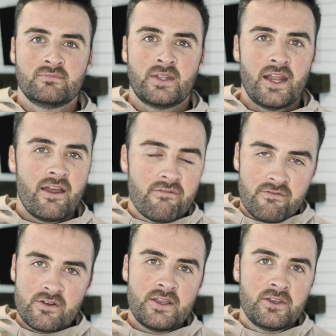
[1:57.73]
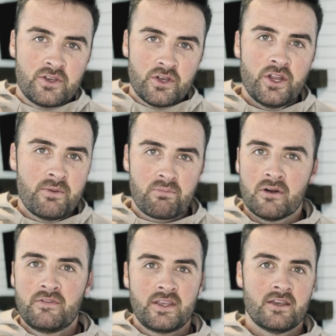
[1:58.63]
that every good and
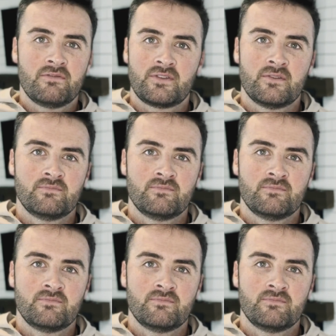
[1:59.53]
perfect gift